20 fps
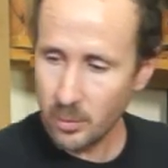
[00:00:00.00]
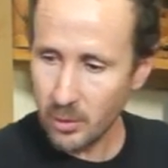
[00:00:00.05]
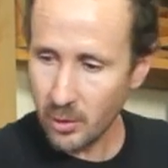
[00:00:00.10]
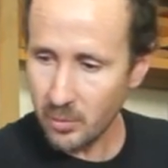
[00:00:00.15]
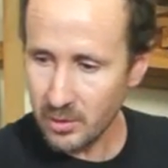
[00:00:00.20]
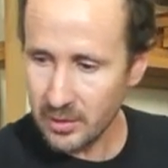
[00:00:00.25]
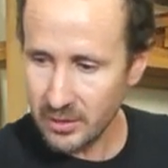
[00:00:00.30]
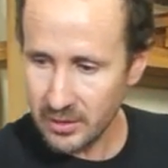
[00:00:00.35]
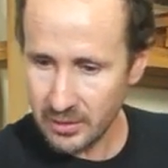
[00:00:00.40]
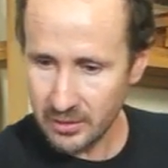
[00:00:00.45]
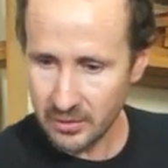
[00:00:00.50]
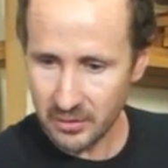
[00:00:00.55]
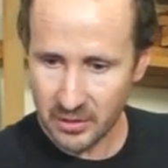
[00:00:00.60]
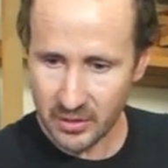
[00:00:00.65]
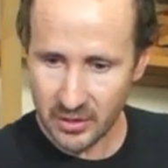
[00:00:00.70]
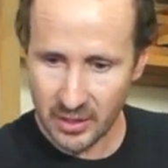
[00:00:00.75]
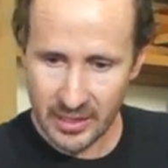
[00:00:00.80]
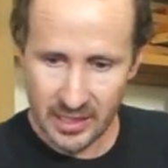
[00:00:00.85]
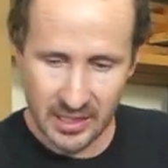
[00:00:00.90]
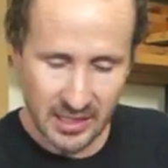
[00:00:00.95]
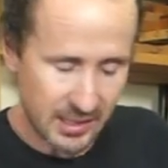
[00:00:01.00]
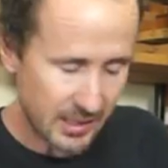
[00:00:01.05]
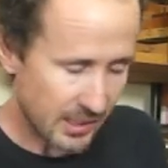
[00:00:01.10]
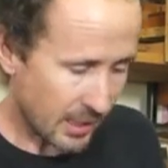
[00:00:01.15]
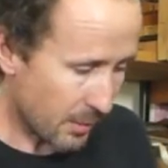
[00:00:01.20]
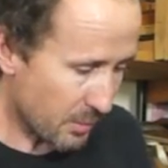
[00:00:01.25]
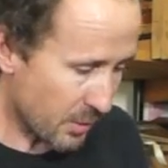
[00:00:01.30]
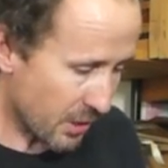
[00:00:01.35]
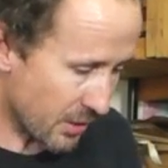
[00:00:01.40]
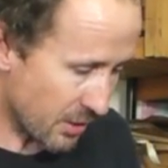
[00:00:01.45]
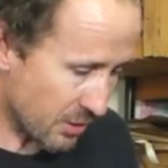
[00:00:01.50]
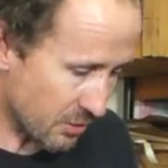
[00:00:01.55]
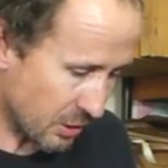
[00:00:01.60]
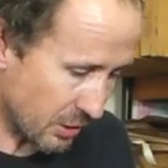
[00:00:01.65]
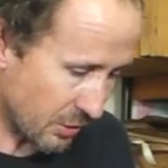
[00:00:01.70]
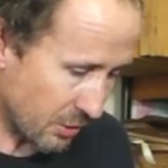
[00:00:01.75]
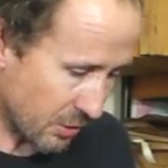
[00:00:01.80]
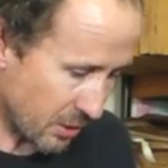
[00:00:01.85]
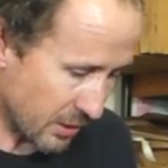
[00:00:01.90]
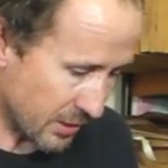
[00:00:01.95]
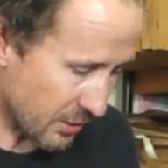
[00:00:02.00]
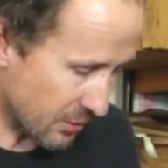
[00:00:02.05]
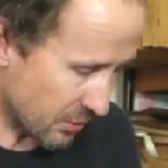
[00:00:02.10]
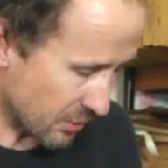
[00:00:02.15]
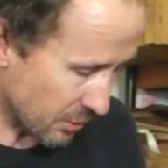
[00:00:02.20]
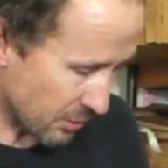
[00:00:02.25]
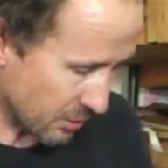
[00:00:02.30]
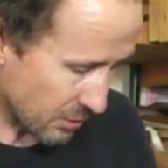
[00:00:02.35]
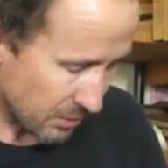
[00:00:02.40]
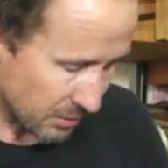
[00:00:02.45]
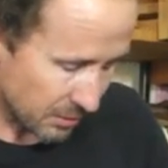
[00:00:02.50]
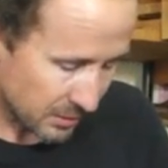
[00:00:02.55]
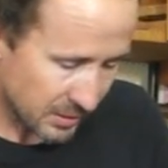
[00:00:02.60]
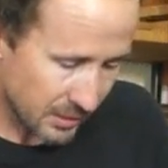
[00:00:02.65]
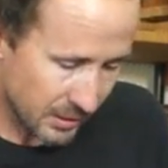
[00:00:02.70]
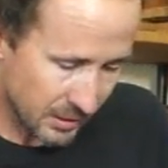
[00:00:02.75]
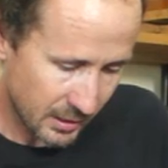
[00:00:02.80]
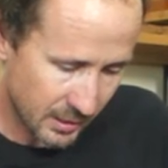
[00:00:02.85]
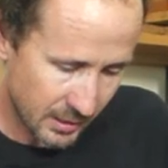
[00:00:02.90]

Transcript: probably still see some of those tiny circles.